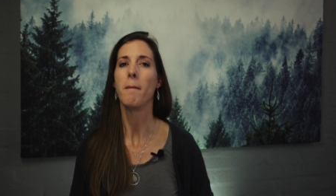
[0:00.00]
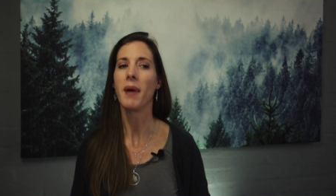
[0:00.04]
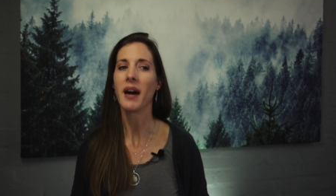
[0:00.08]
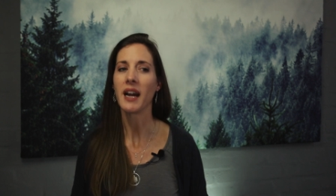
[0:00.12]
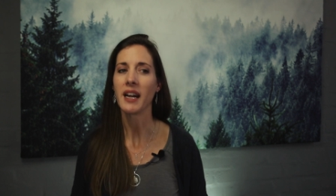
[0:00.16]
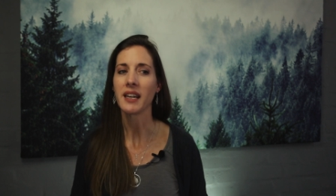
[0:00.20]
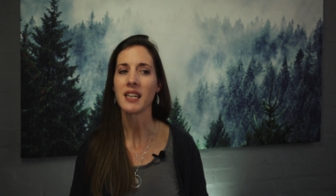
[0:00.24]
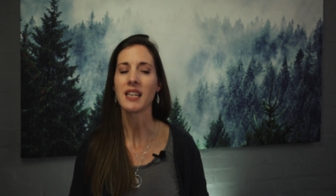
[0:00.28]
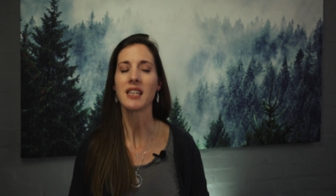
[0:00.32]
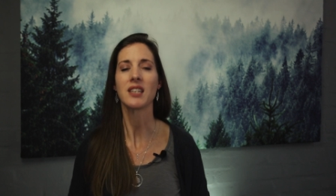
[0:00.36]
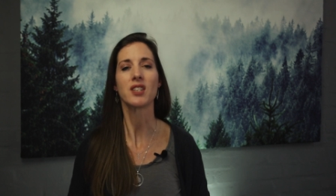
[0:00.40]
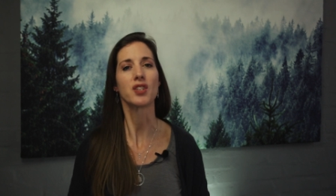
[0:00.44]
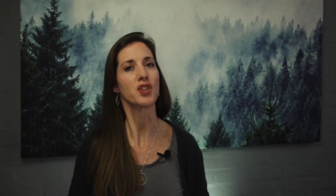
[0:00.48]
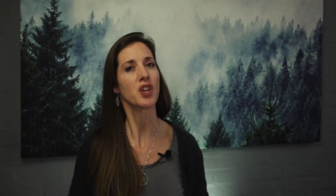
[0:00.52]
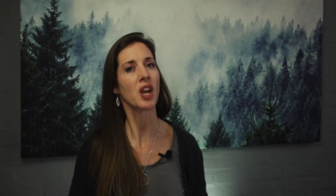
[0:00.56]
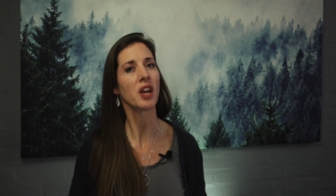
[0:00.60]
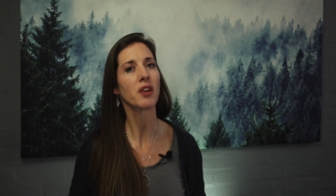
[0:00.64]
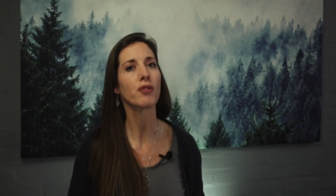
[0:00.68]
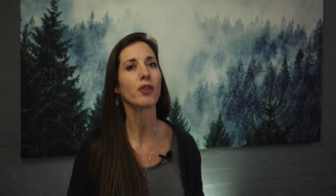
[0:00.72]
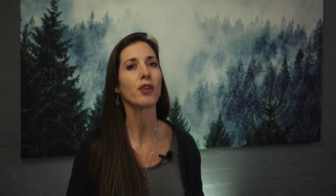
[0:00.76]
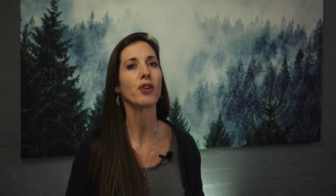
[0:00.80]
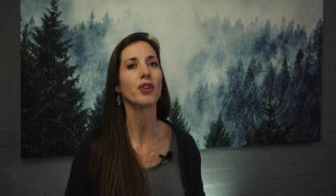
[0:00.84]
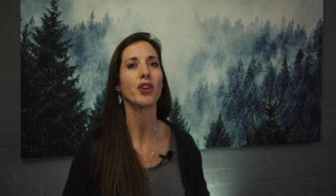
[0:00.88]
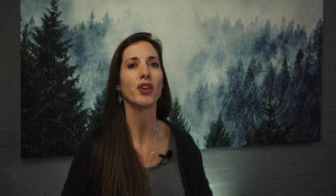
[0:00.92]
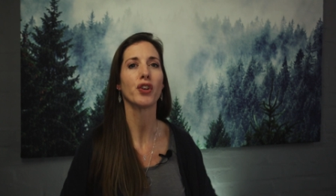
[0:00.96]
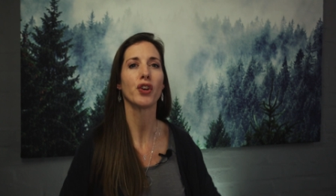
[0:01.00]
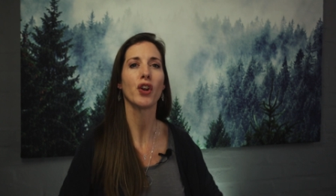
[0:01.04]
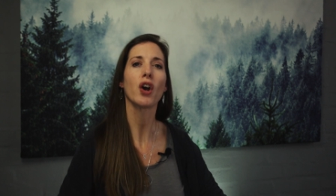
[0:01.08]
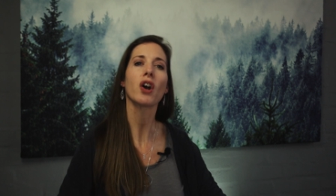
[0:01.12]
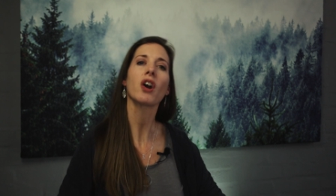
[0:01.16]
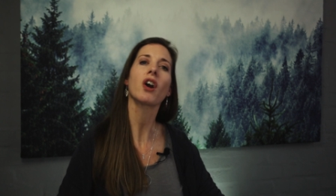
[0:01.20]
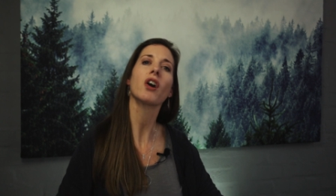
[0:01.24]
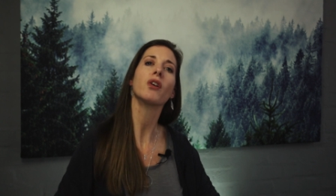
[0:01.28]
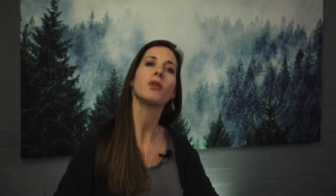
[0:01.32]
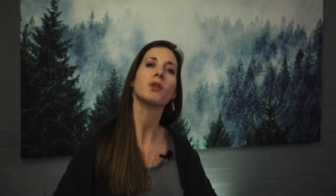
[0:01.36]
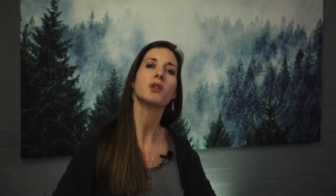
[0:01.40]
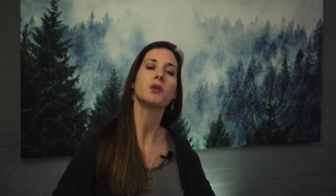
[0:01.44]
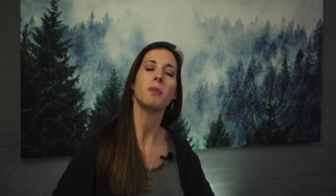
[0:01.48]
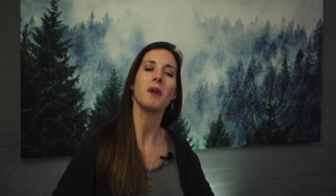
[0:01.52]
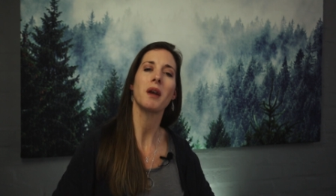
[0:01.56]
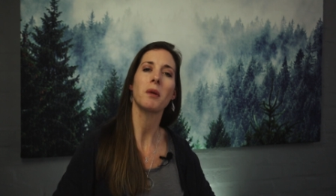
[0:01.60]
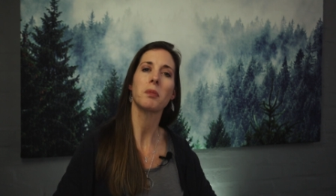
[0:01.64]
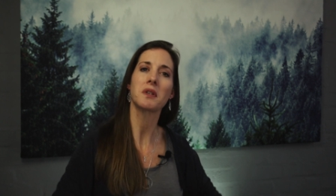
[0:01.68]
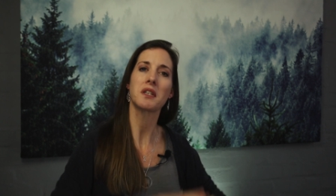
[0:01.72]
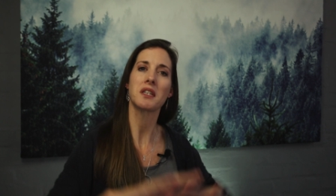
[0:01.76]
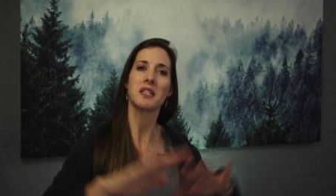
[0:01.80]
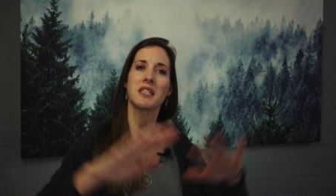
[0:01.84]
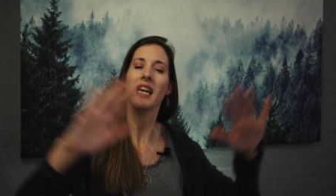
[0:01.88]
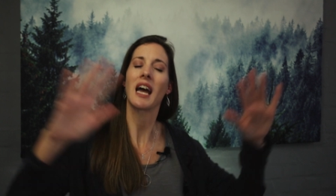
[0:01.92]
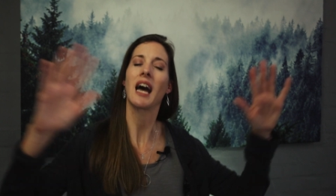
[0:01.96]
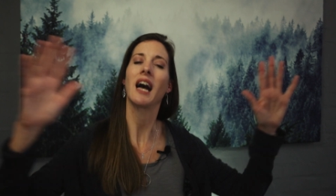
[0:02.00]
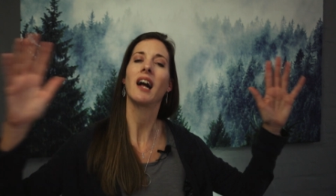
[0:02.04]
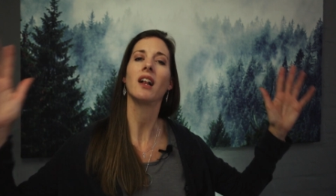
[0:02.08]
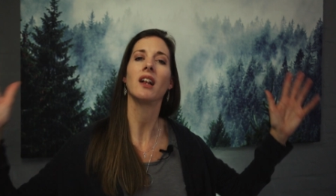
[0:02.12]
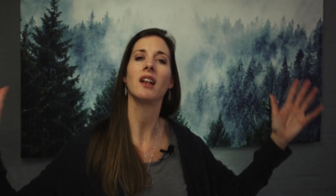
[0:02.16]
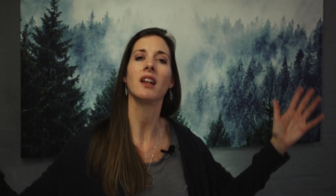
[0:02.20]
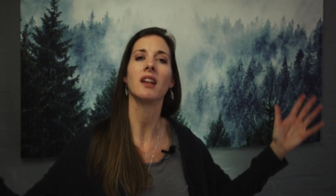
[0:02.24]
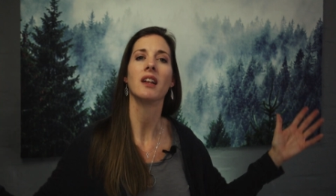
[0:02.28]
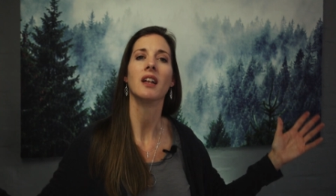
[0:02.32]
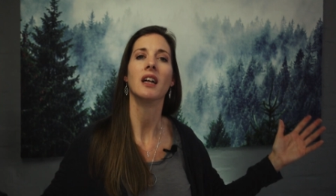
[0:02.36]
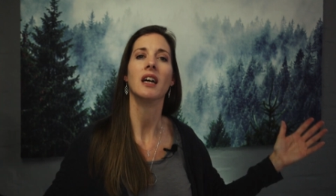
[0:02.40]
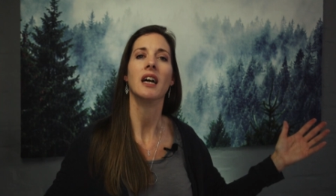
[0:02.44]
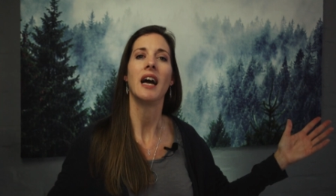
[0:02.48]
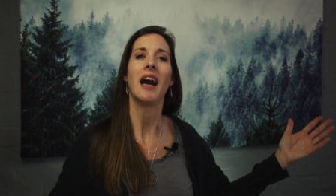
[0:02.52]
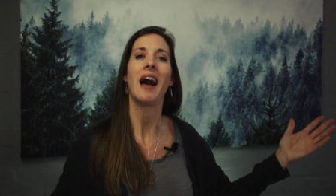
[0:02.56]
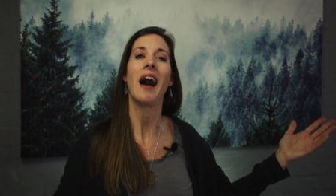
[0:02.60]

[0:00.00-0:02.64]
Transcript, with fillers: but in general, you're not going to be able to tell